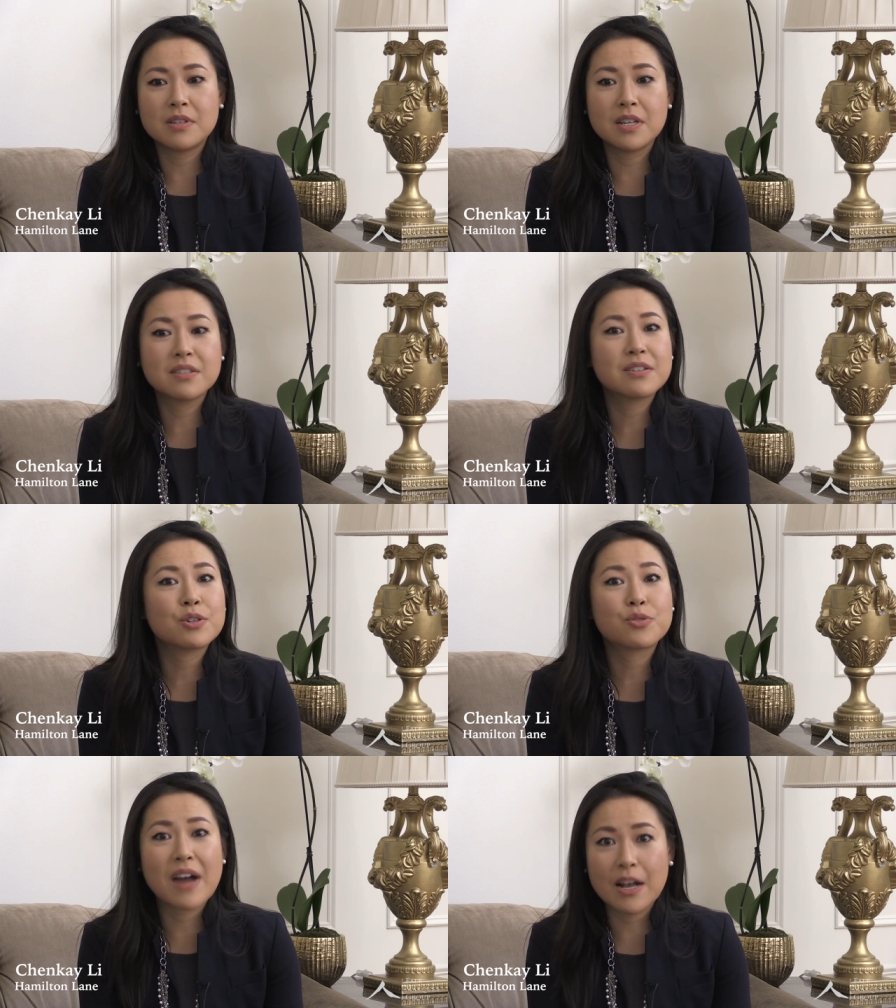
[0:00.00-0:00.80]
Does
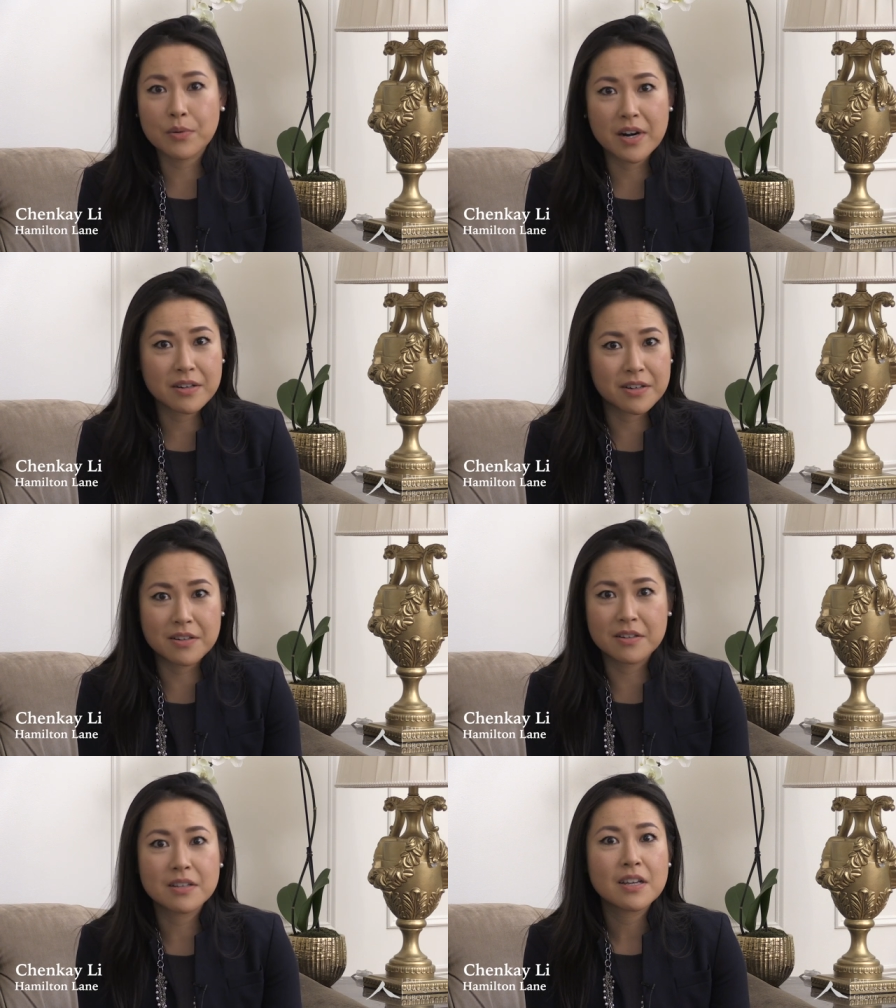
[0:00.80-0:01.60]
their track
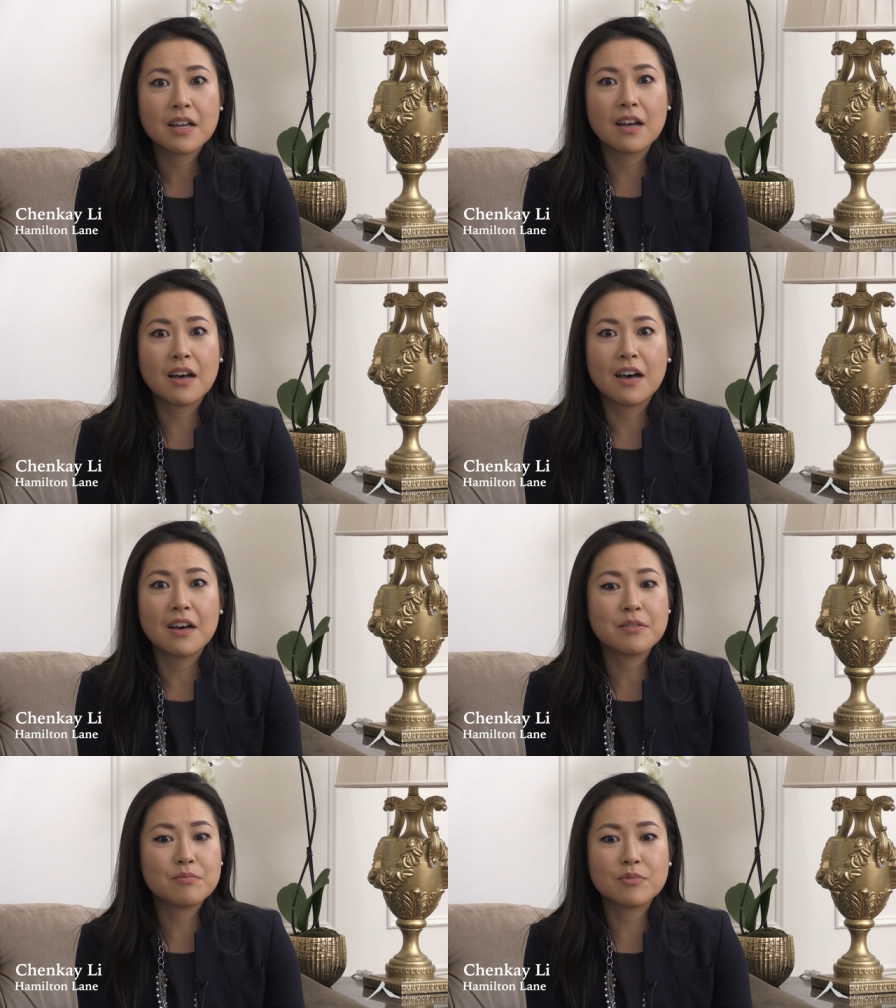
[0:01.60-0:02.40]
record
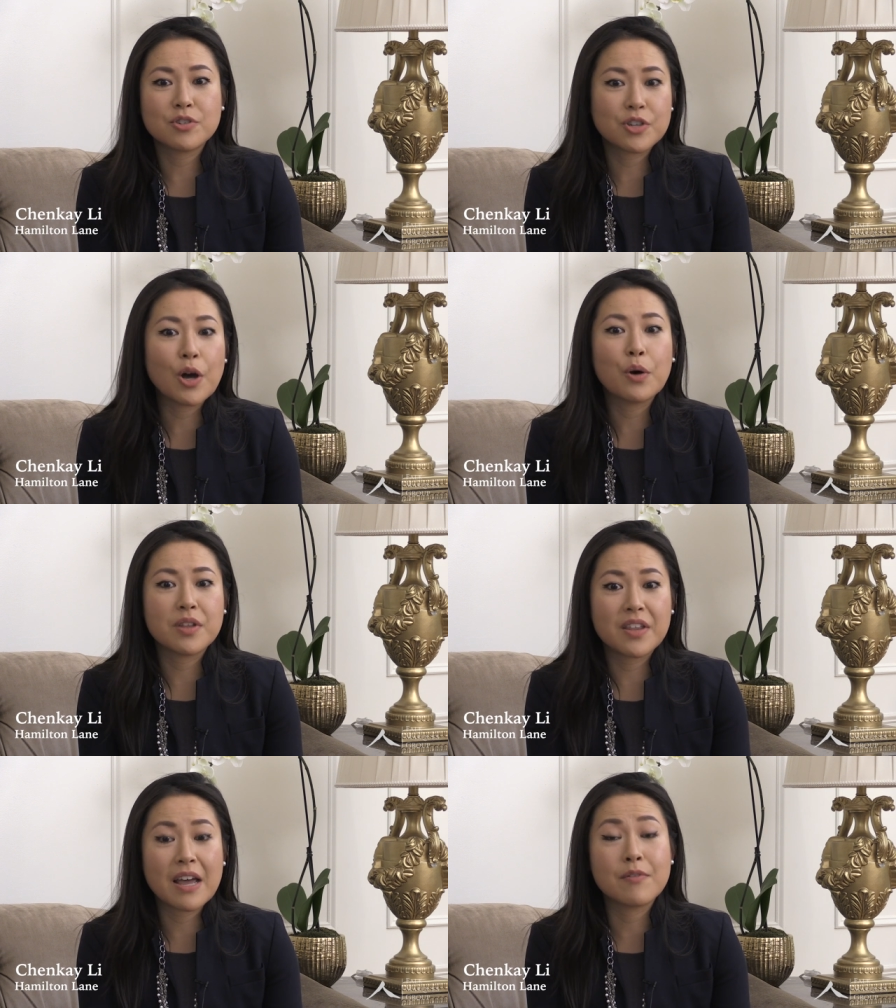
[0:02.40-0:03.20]

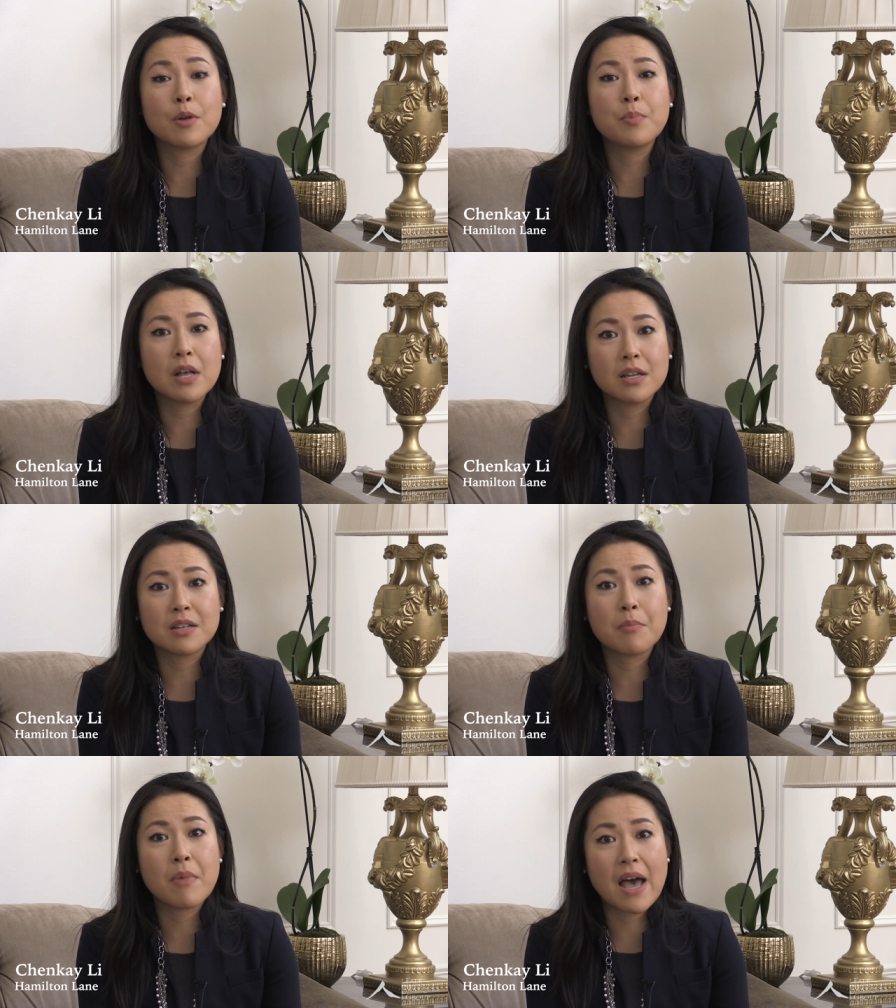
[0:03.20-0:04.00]
show that they have an
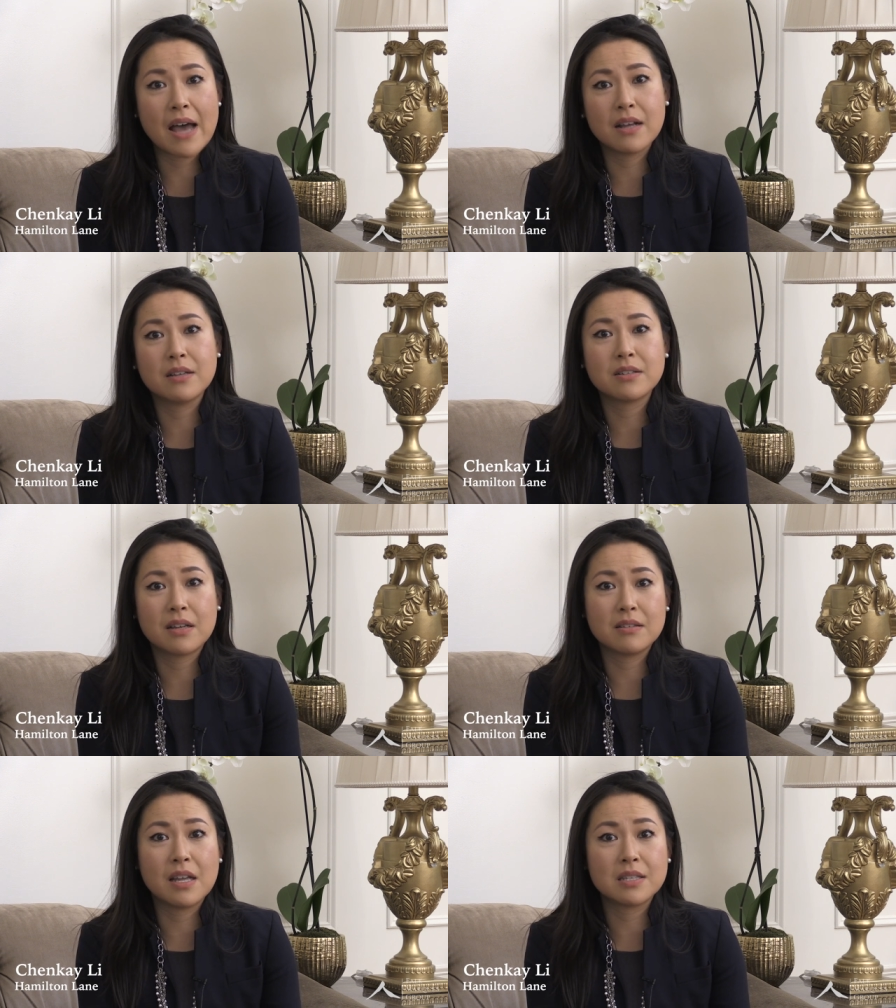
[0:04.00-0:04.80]
ability to manage
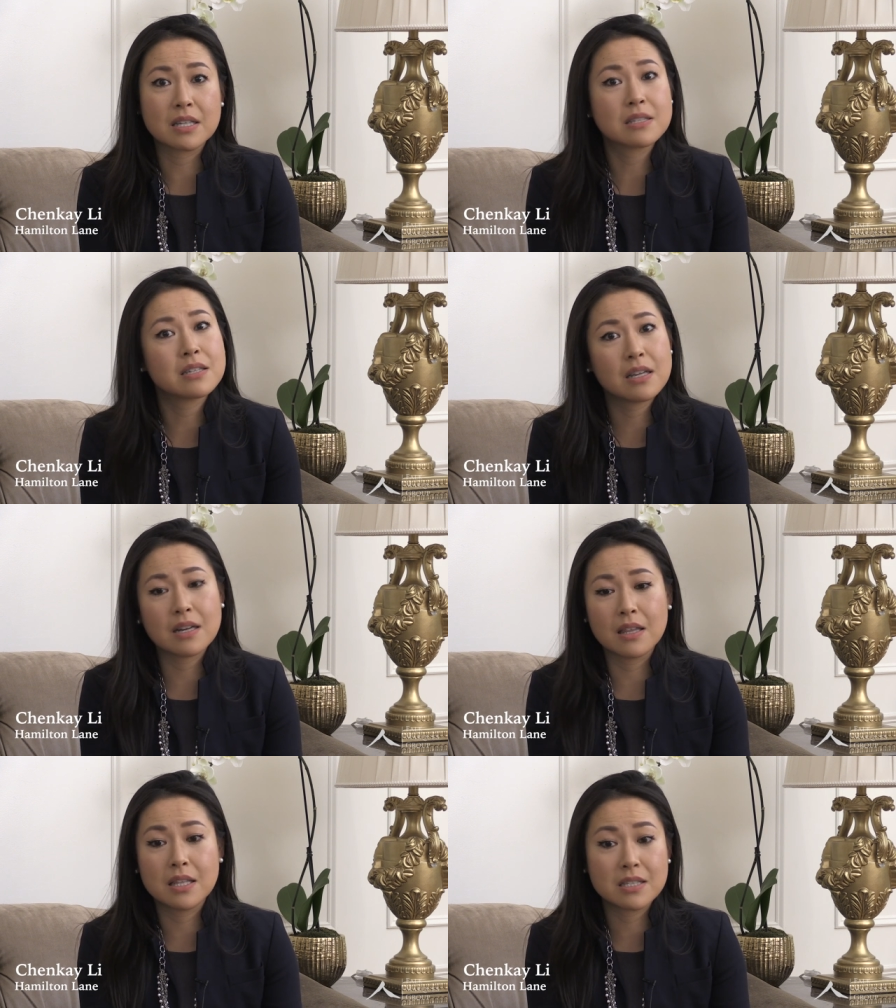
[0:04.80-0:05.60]
and
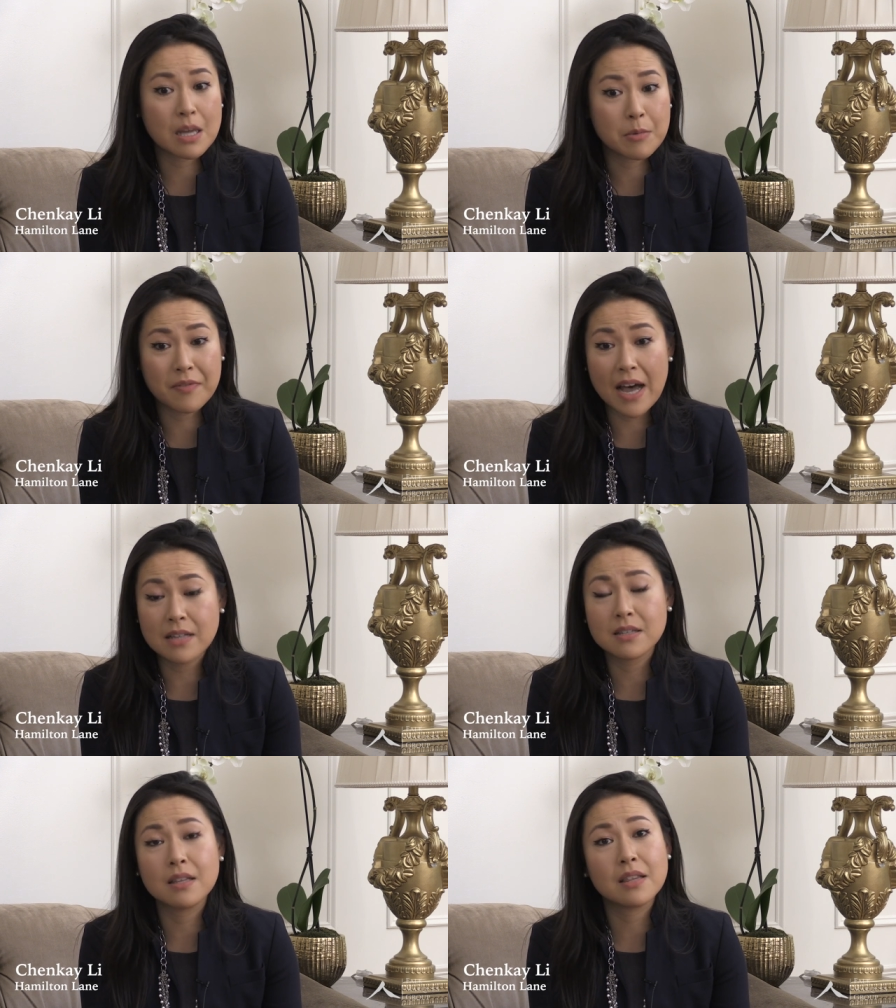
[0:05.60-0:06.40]
succeed on this type of
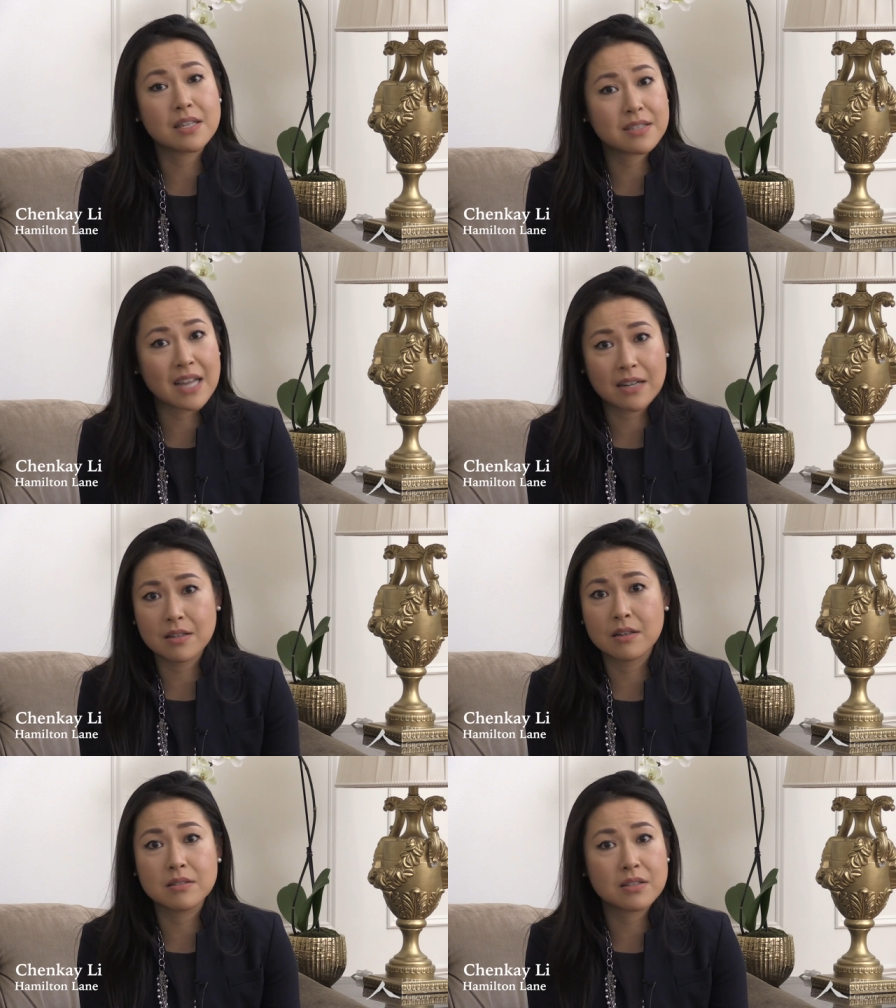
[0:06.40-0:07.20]
asset, this
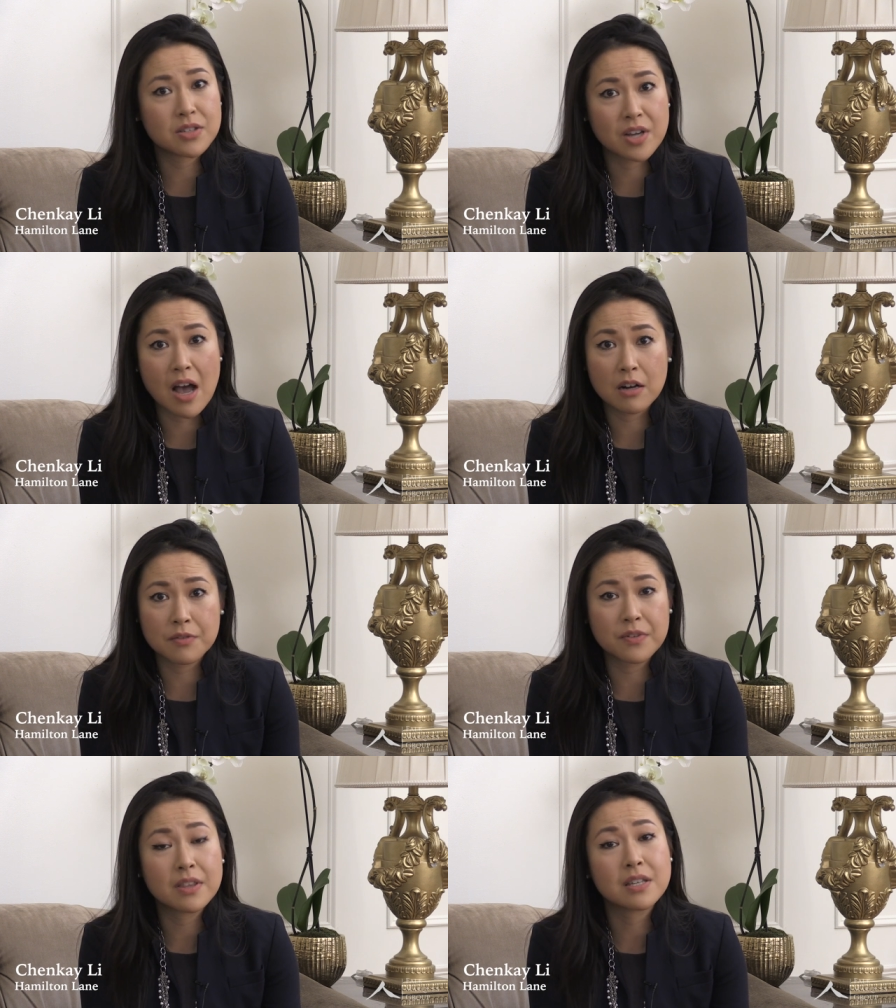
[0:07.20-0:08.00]
sector, this
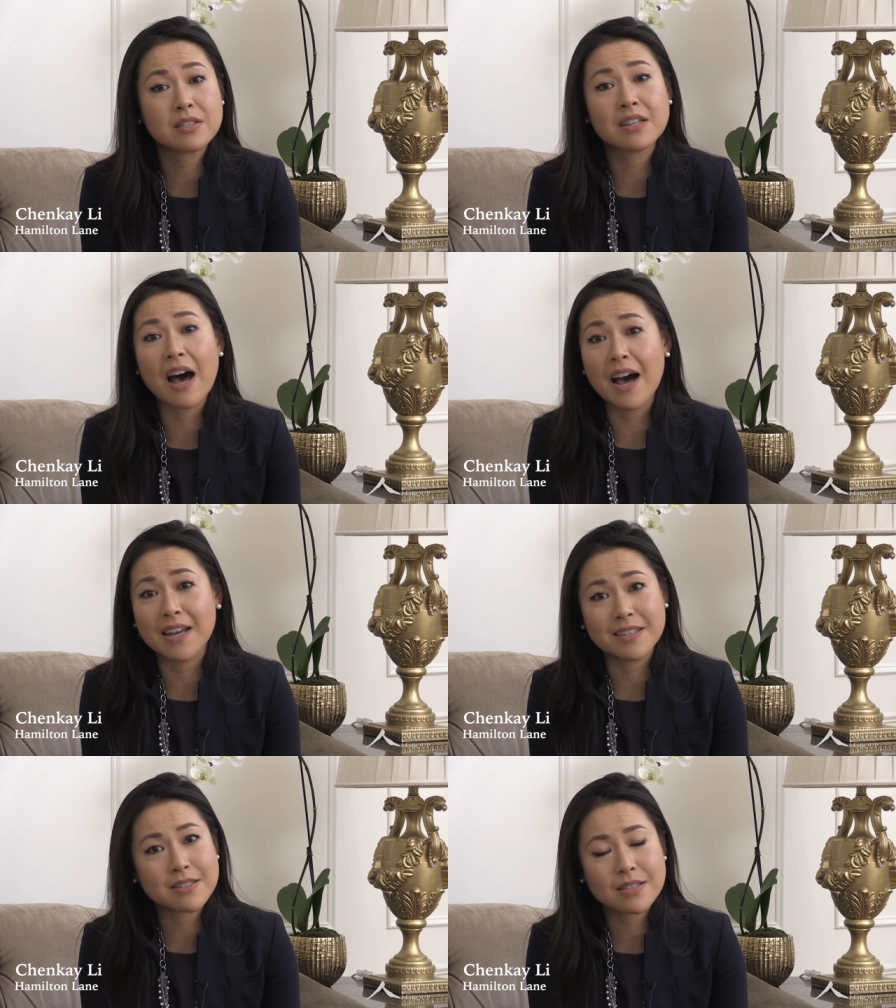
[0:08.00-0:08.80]
geography, this
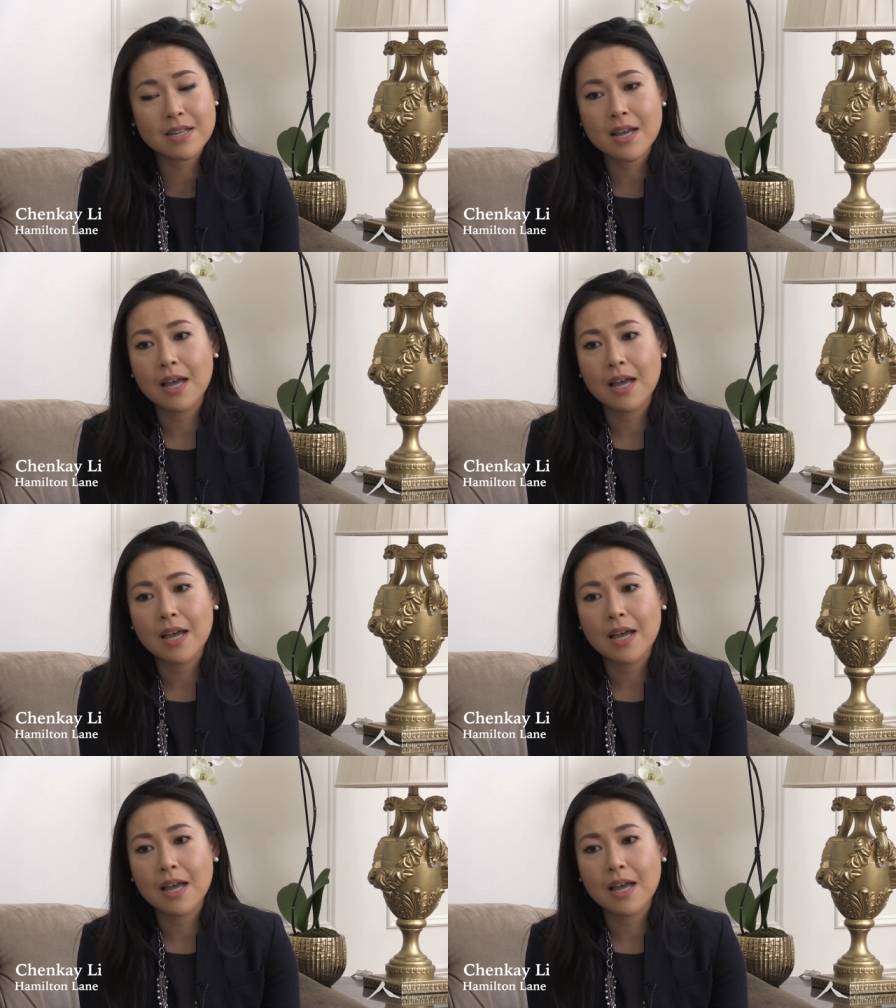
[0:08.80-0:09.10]
size?